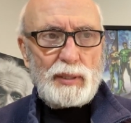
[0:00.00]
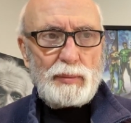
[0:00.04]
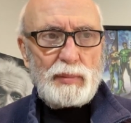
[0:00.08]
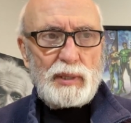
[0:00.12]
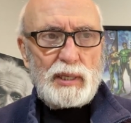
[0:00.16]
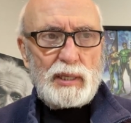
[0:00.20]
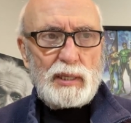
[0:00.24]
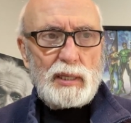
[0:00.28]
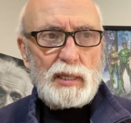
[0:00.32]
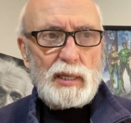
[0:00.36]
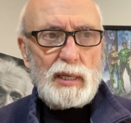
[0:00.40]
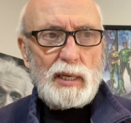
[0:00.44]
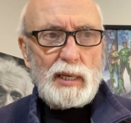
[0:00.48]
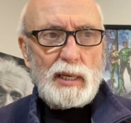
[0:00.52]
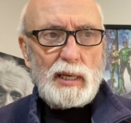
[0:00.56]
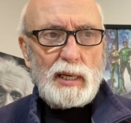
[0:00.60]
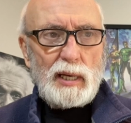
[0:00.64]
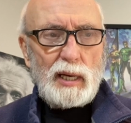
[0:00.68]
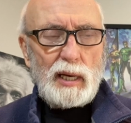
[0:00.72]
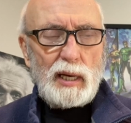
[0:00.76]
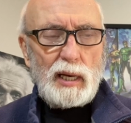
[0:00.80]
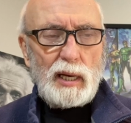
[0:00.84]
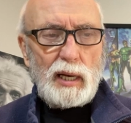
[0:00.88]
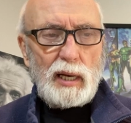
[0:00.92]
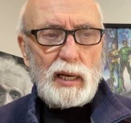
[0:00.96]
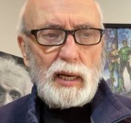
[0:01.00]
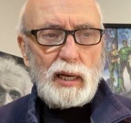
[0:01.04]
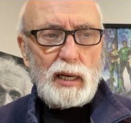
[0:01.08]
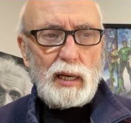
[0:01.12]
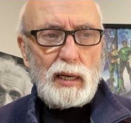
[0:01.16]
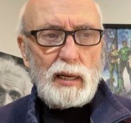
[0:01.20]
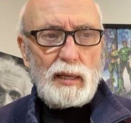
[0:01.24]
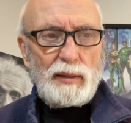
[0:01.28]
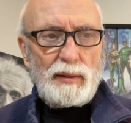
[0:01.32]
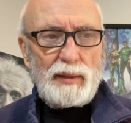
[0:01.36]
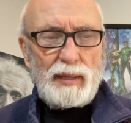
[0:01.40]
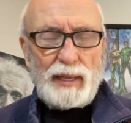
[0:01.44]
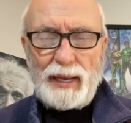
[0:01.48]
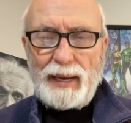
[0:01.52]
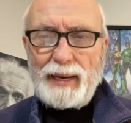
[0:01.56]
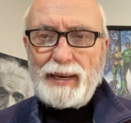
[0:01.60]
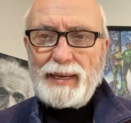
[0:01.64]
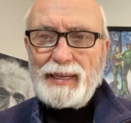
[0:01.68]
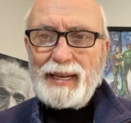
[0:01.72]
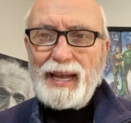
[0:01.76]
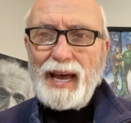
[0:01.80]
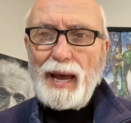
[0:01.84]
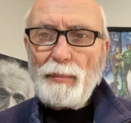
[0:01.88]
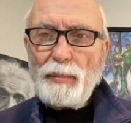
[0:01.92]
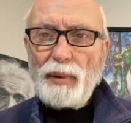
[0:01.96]
I mean, the
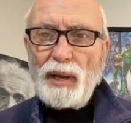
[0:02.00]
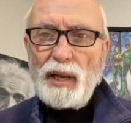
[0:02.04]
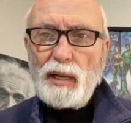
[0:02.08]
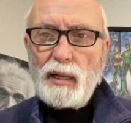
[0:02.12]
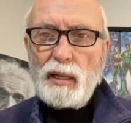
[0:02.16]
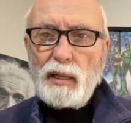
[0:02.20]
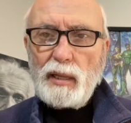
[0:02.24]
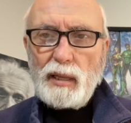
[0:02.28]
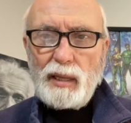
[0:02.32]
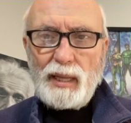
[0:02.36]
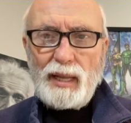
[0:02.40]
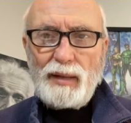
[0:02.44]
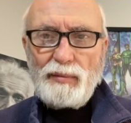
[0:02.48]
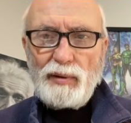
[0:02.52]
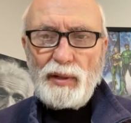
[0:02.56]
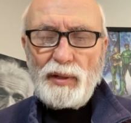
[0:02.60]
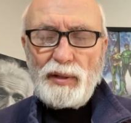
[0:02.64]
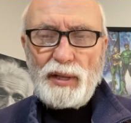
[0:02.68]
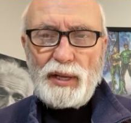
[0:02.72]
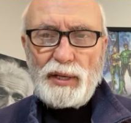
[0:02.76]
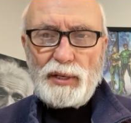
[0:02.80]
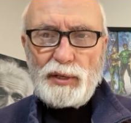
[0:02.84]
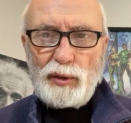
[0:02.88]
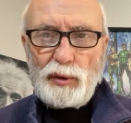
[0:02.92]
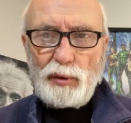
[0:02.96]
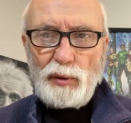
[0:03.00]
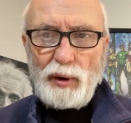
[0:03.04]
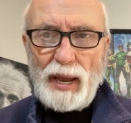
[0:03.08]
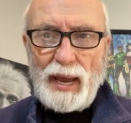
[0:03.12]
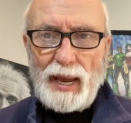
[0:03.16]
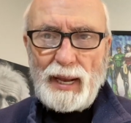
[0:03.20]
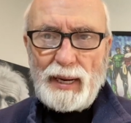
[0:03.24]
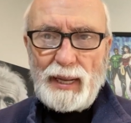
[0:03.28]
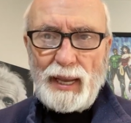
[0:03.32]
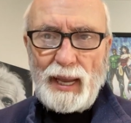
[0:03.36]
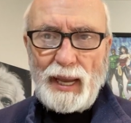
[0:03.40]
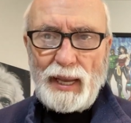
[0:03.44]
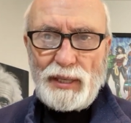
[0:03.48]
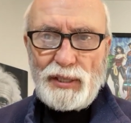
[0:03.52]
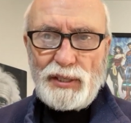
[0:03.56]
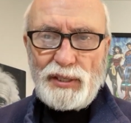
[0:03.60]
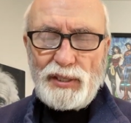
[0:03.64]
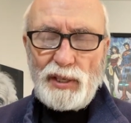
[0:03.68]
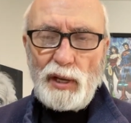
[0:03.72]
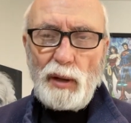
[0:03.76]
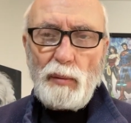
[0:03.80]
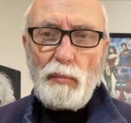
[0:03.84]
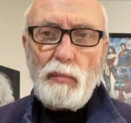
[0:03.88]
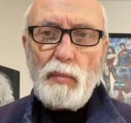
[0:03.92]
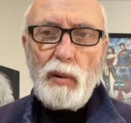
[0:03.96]
economic level that you're at has
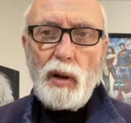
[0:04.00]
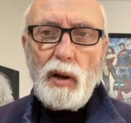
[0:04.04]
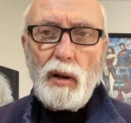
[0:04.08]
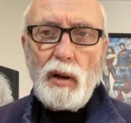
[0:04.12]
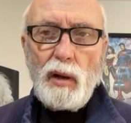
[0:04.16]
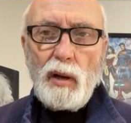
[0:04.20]
some